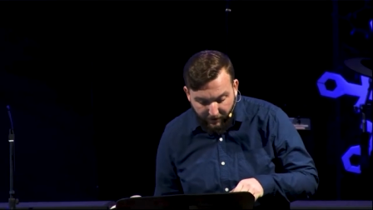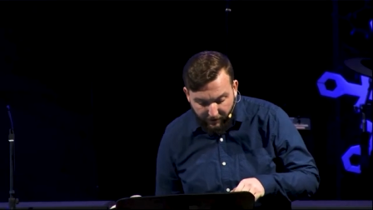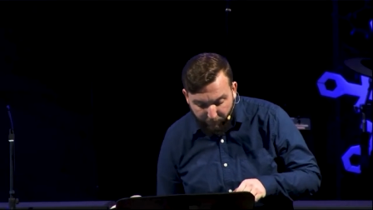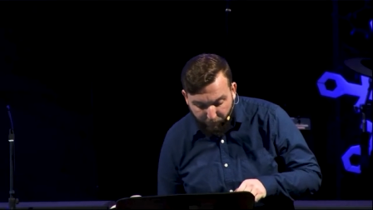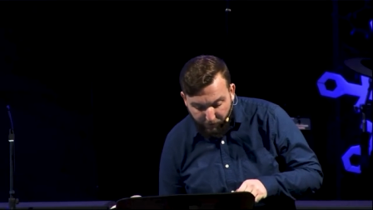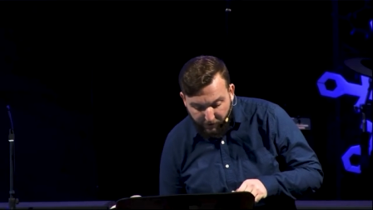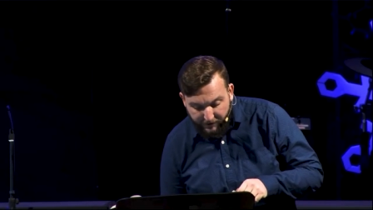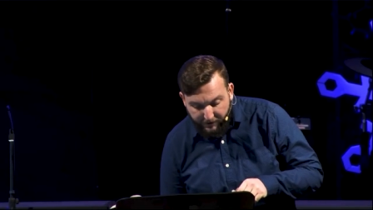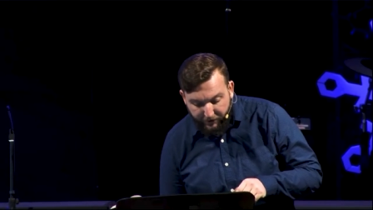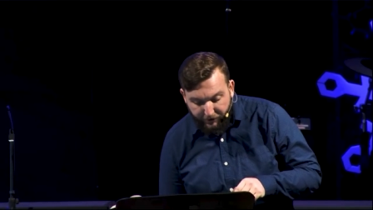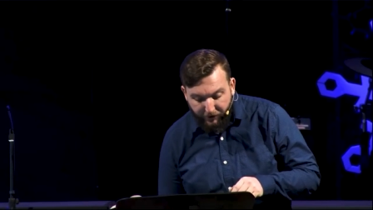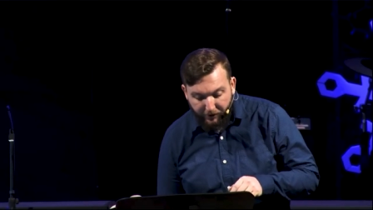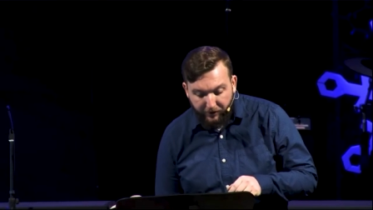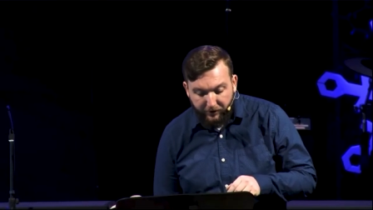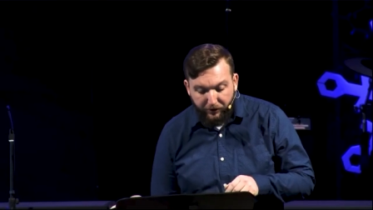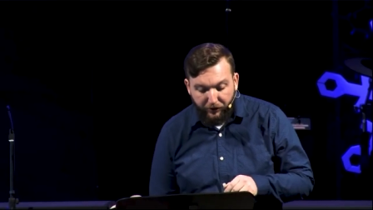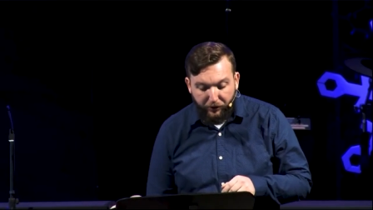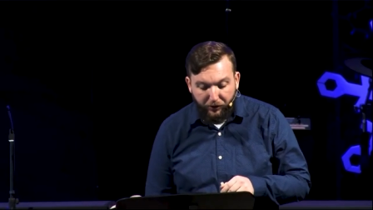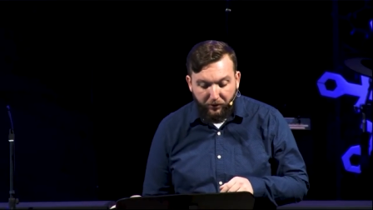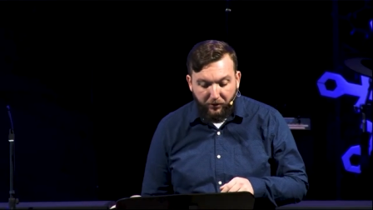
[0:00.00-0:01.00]
Um, we're going to
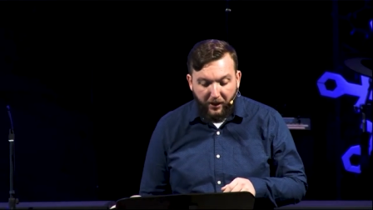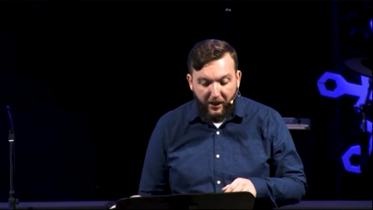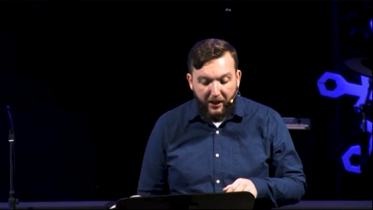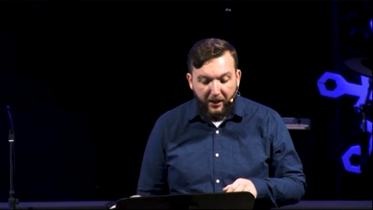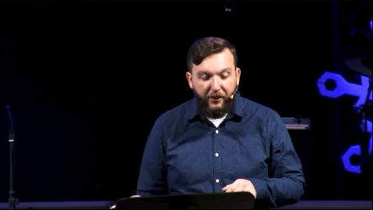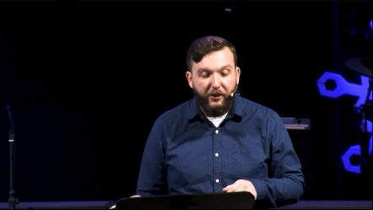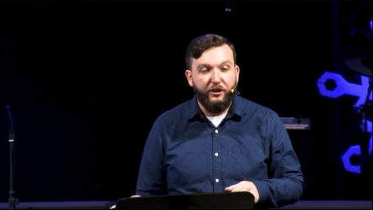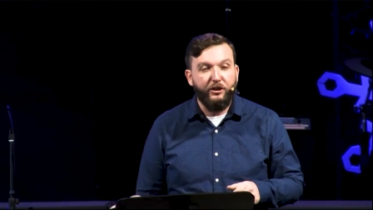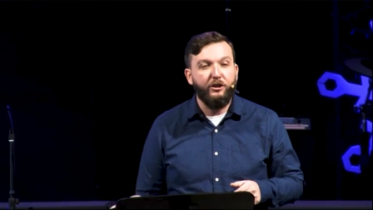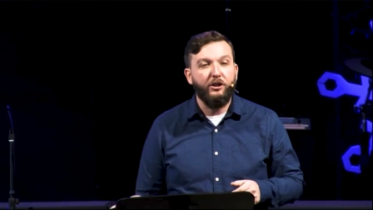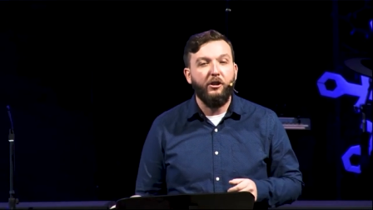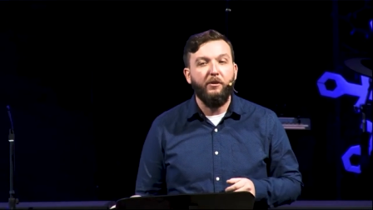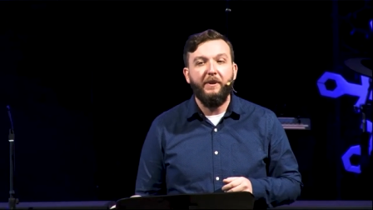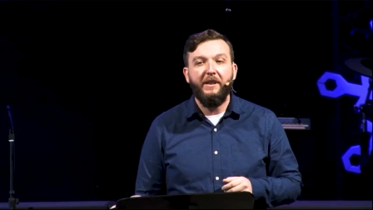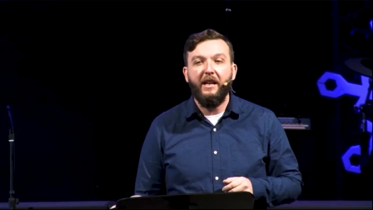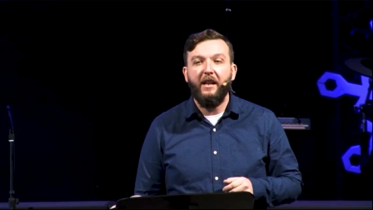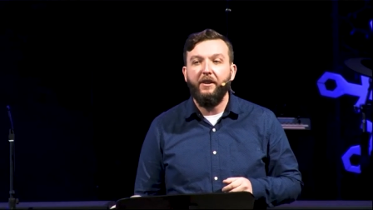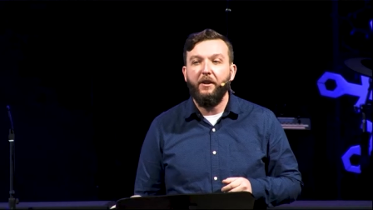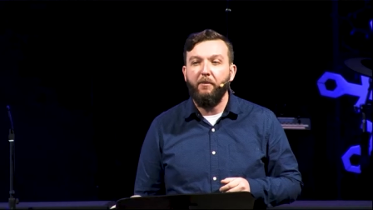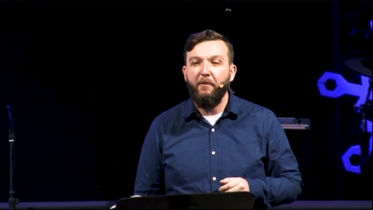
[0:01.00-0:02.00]
turn to the
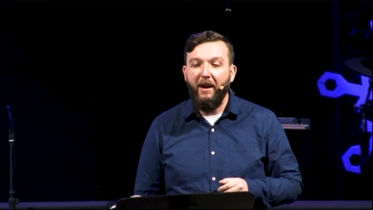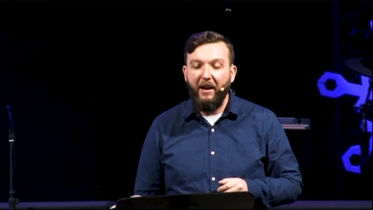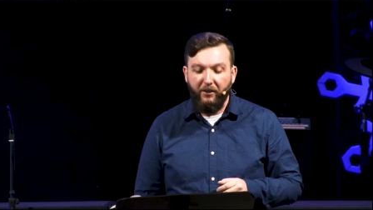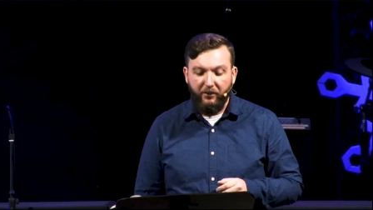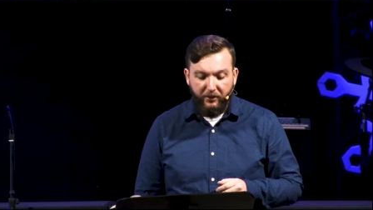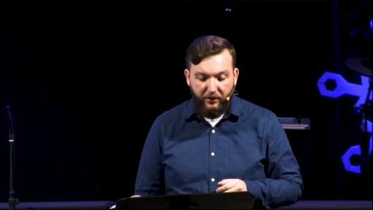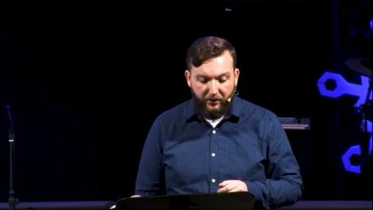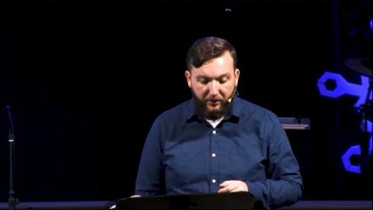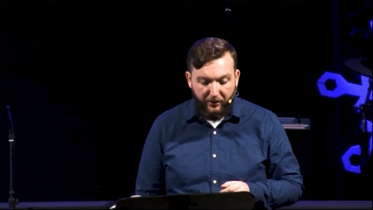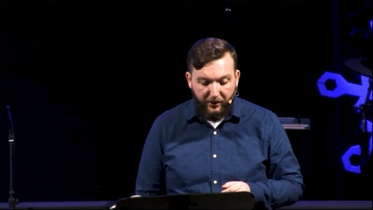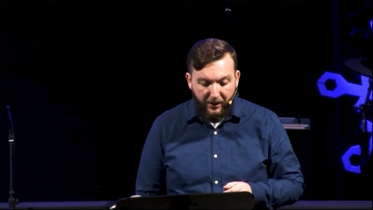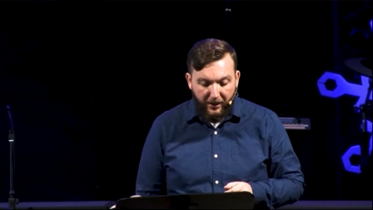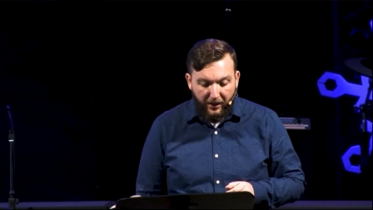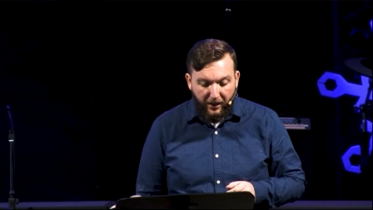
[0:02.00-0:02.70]
Sermon on the Mount.